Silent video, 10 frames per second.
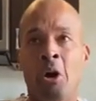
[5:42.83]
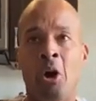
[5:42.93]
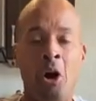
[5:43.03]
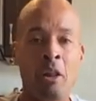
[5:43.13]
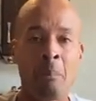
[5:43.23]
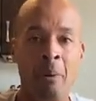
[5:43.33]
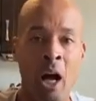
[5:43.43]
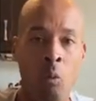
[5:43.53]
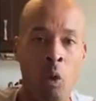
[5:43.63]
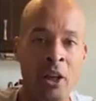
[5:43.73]
all
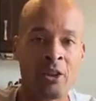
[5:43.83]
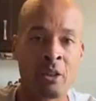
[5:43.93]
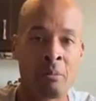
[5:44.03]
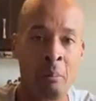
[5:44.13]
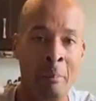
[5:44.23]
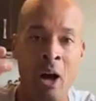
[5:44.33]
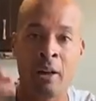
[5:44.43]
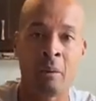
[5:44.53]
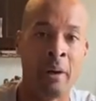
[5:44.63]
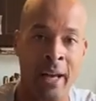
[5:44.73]
about watching
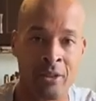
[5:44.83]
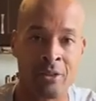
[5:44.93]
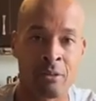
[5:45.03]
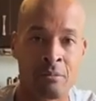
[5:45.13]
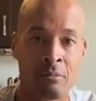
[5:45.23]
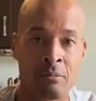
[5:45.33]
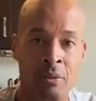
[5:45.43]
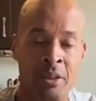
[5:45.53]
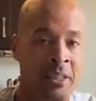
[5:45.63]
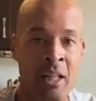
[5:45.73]
Malcolm X.
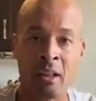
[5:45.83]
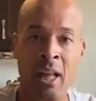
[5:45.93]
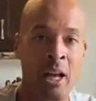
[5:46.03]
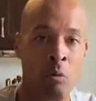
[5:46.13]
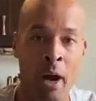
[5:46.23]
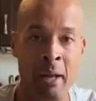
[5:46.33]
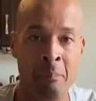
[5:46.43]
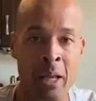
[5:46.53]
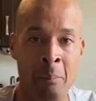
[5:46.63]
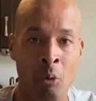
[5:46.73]
Didn't like white
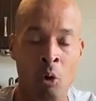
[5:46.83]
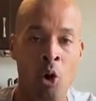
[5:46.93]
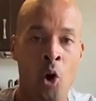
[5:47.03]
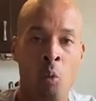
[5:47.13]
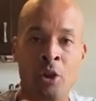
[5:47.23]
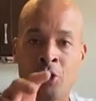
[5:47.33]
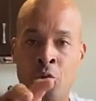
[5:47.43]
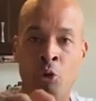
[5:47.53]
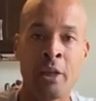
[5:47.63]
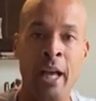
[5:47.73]
people, was
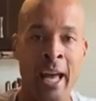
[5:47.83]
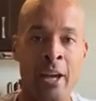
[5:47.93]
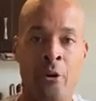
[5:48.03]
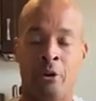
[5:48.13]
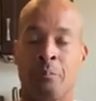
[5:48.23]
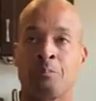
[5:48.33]
truly angered.